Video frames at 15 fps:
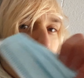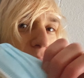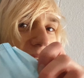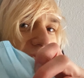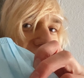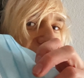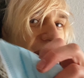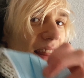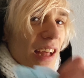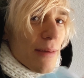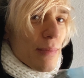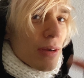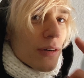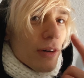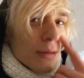wet
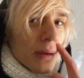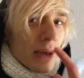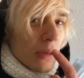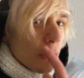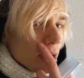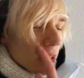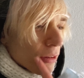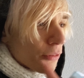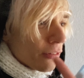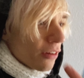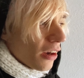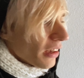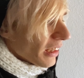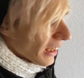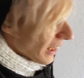inside because my nose is
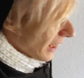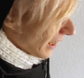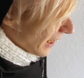running